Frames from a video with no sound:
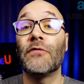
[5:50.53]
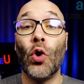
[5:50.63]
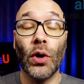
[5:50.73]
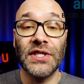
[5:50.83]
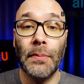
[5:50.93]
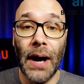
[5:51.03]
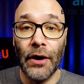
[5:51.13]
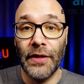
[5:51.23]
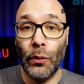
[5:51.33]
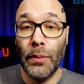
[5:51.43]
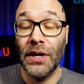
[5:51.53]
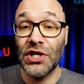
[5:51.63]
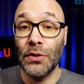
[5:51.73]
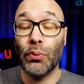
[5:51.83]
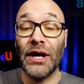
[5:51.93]
Of course, the model that we
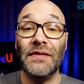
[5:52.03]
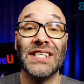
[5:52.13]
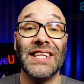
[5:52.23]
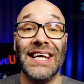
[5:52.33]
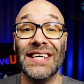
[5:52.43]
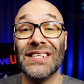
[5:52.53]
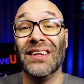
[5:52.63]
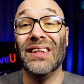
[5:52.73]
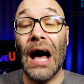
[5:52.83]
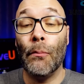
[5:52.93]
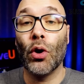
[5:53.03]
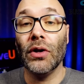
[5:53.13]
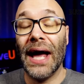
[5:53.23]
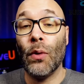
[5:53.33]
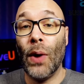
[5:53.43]
mentioned previously is a lot more
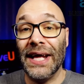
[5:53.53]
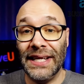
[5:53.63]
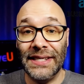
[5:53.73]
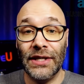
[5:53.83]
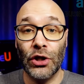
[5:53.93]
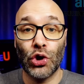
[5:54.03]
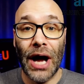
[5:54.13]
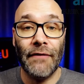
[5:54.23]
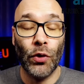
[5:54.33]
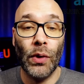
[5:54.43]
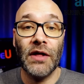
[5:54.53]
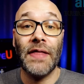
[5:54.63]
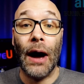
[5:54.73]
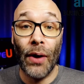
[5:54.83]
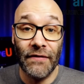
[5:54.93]
lightweight and easy to travel with.
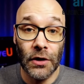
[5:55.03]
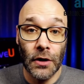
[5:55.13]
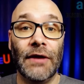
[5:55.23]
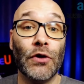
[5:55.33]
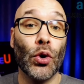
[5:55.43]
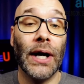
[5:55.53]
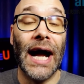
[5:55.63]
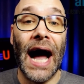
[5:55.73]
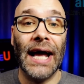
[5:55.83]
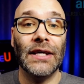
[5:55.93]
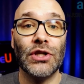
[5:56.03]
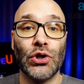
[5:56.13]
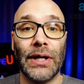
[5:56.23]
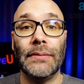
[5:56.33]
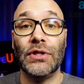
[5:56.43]
However, if you're doing high-end
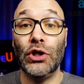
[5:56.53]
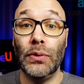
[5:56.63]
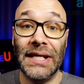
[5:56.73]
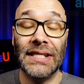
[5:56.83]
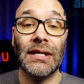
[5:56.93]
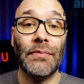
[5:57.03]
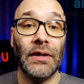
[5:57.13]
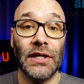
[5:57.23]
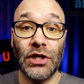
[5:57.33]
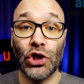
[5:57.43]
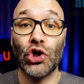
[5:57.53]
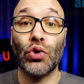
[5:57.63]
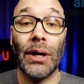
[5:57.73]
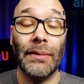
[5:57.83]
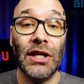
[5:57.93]
streams and you need something that's
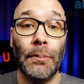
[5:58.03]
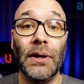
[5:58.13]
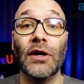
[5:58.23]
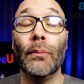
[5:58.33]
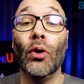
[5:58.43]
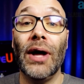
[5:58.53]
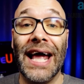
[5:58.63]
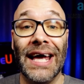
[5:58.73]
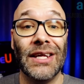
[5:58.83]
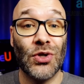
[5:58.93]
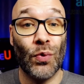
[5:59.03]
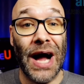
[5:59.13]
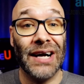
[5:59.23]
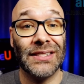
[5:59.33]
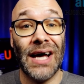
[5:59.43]
extremely dependable and it's
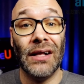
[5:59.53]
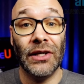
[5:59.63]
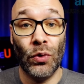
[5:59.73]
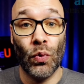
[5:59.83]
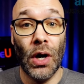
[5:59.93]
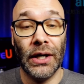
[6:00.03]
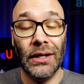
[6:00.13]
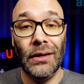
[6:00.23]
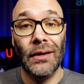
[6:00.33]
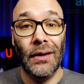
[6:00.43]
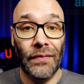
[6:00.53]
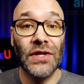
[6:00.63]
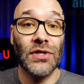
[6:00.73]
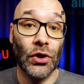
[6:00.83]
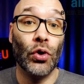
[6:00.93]
rock solid and rugged,
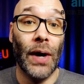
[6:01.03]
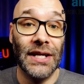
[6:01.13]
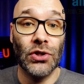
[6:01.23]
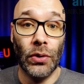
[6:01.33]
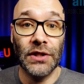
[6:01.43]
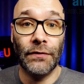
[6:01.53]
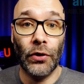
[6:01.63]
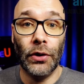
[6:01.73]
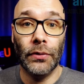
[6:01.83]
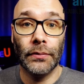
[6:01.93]
this is a great choice for you.